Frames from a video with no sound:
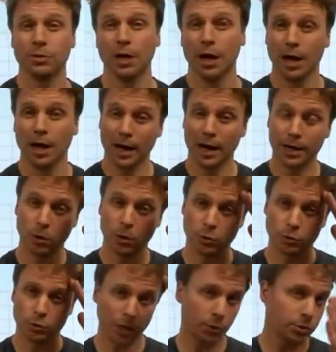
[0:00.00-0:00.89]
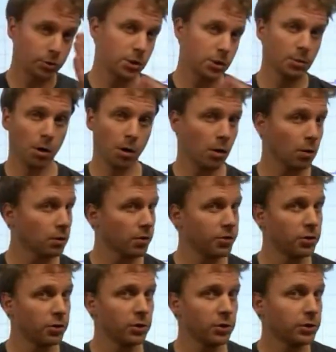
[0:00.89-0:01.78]
adios. I will see you tomorrow. Nothing you
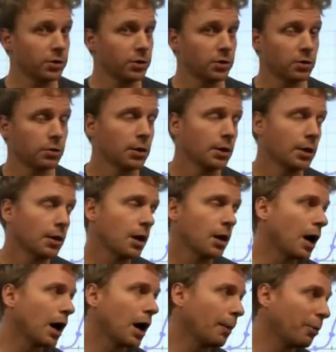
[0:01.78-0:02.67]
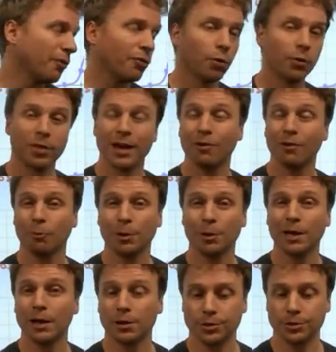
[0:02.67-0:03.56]
need to do before then. Everybody
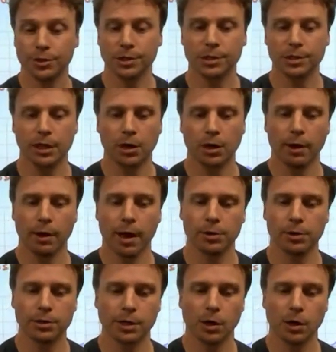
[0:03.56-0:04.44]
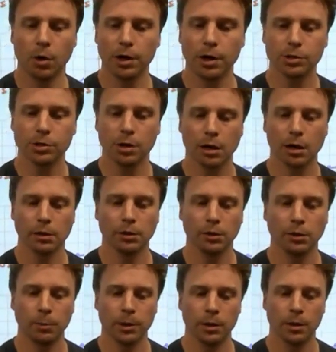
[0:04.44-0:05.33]
else, stick around because I want to talk a little
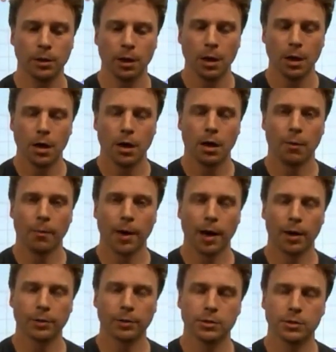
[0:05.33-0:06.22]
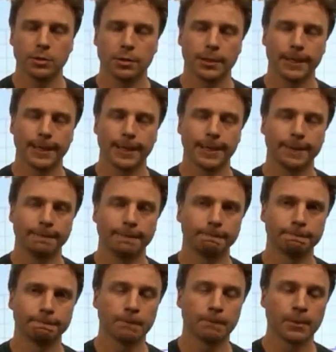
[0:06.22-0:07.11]
bit about
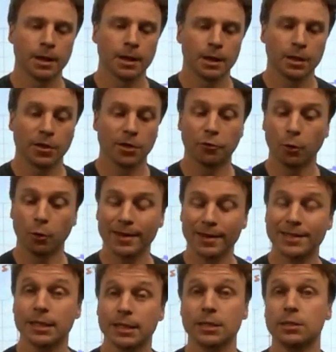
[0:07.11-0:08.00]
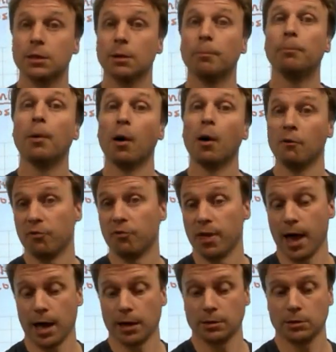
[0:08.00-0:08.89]
the form that's listed above
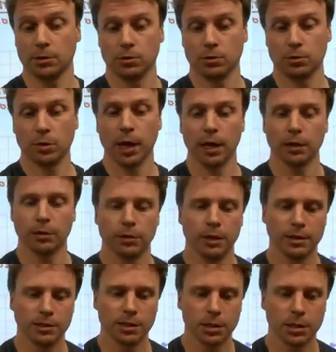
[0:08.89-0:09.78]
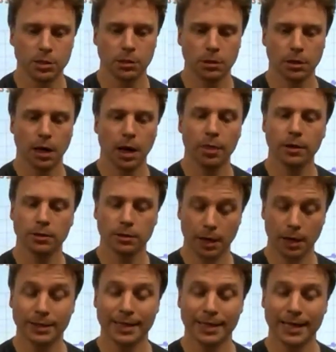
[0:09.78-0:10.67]
that, okay? It says on
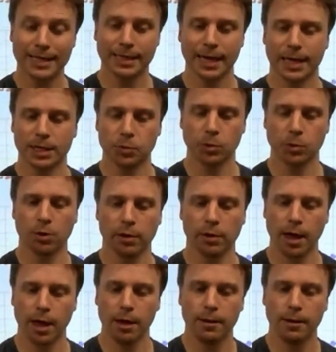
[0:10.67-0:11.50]
today's announcement, go to that,